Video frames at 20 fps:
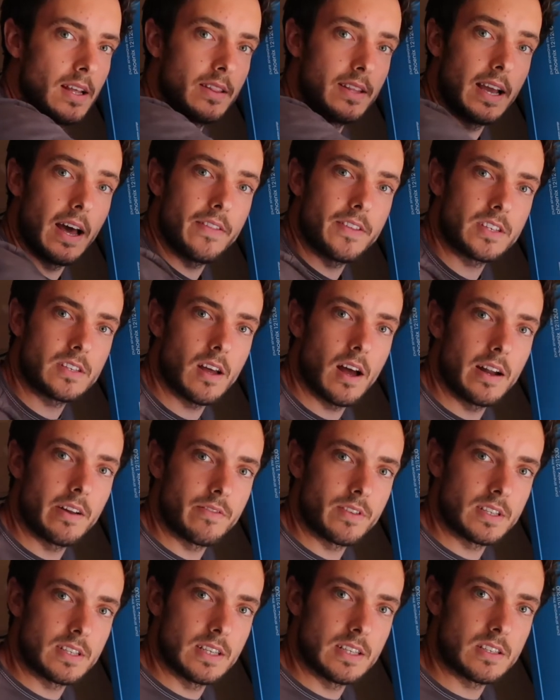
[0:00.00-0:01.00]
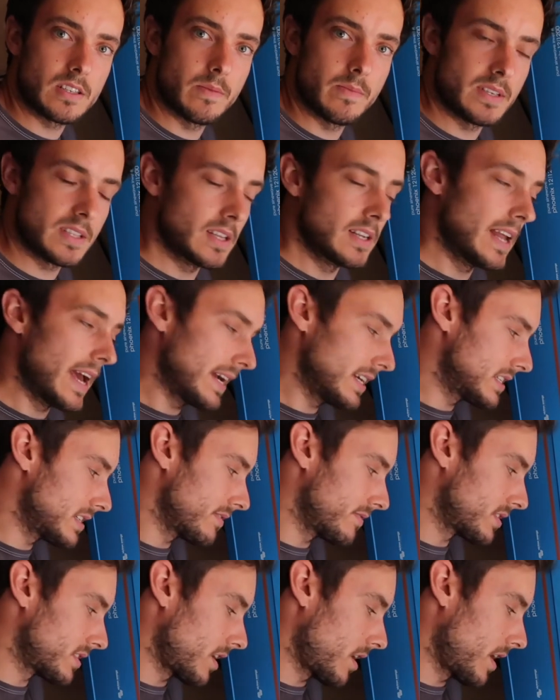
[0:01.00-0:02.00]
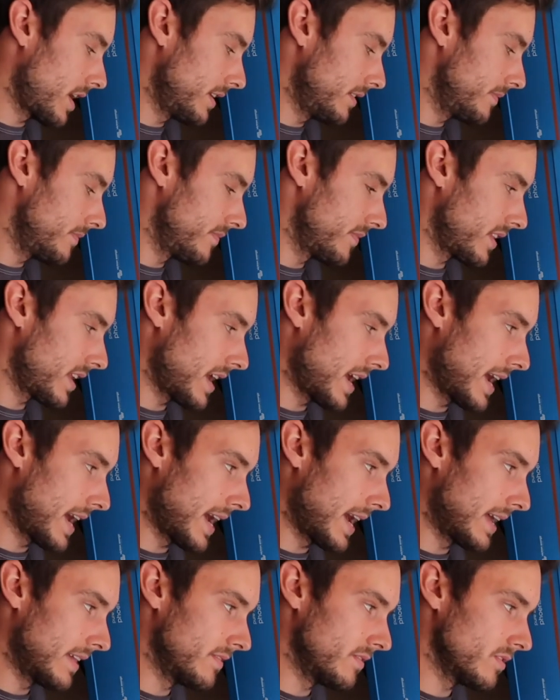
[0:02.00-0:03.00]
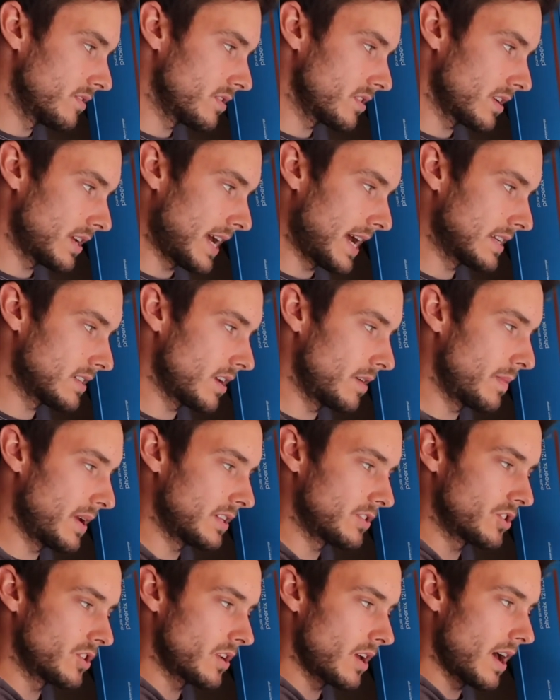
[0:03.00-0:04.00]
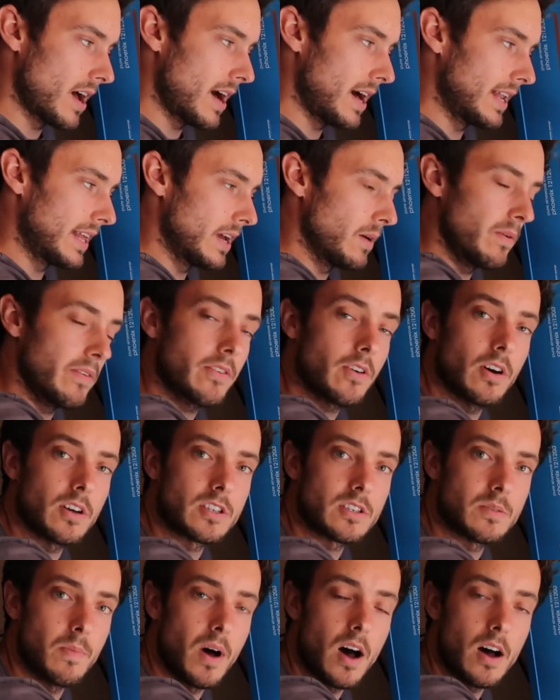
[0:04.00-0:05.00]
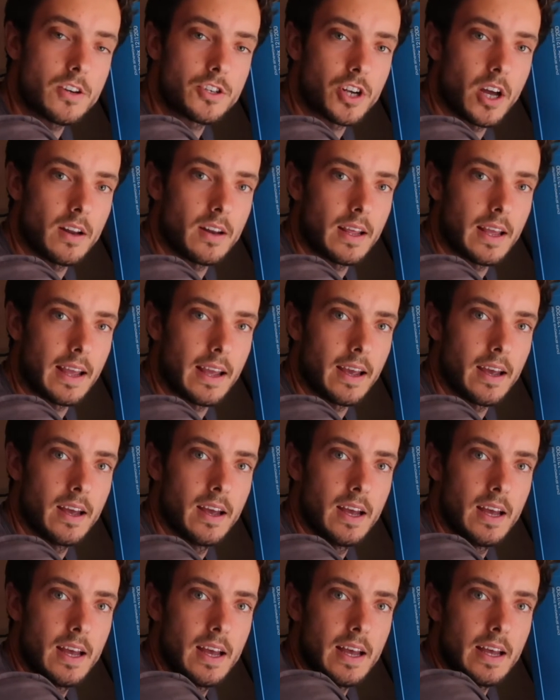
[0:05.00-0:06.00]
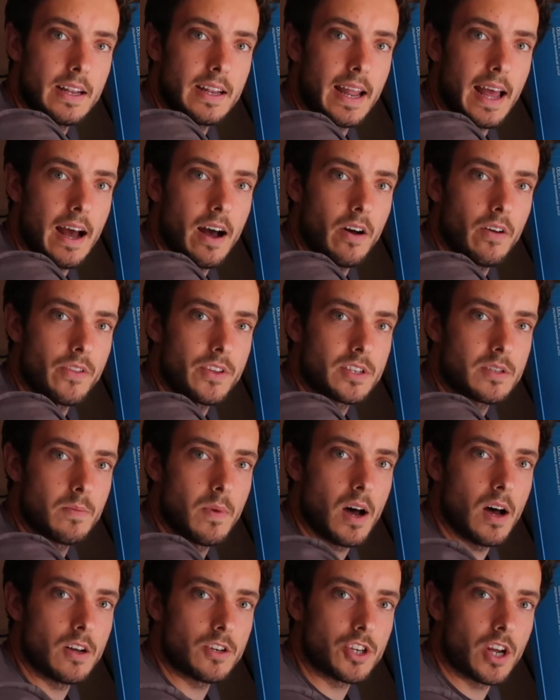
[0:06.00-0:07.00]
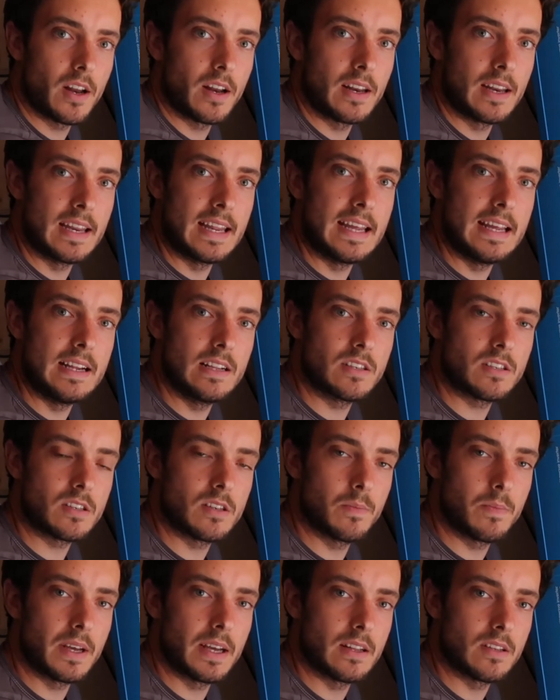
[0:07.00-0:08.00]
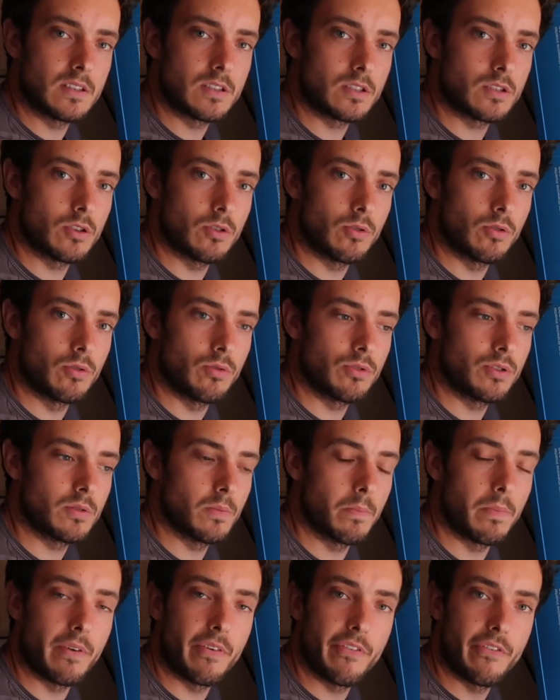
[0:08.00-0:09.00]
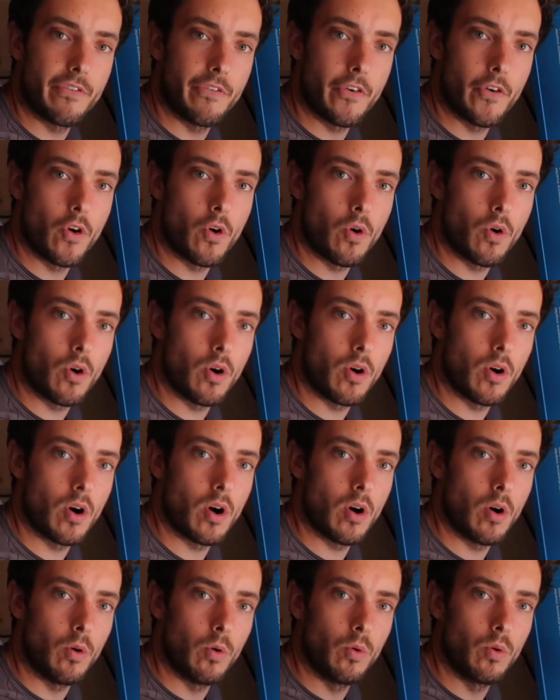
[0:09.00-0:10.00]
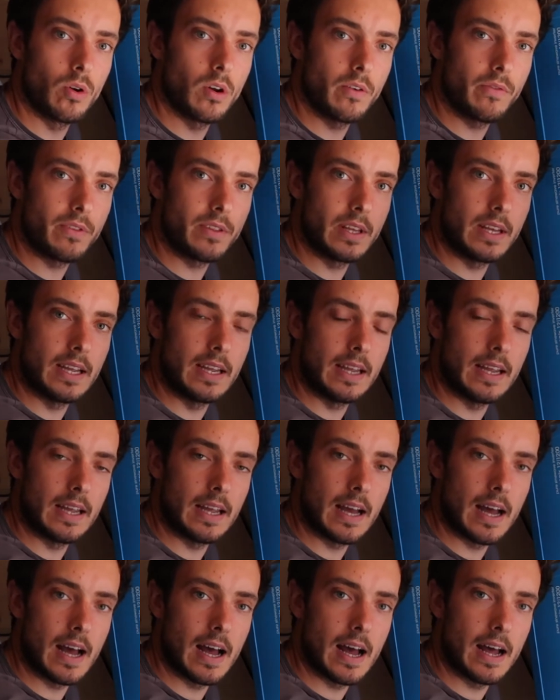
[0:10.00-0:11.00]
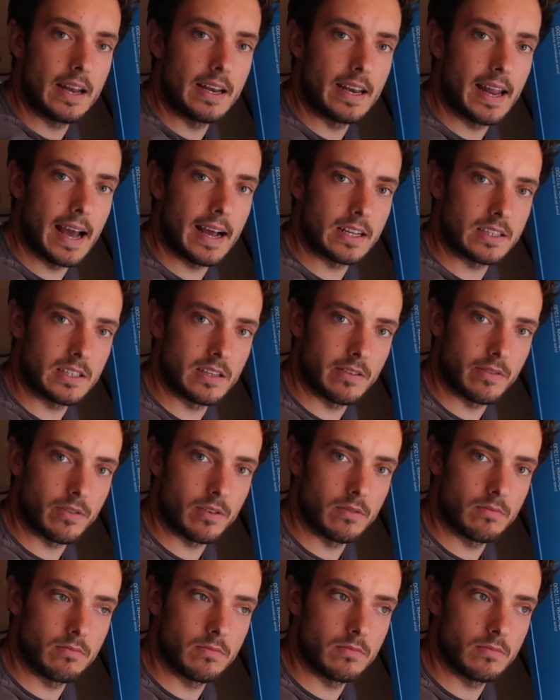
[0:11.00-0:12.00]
The other side of the system is the negative side, and as I mentioned earlier, we've got a smart shunt here. Now the smart shunt needs to be installed before all of the negative,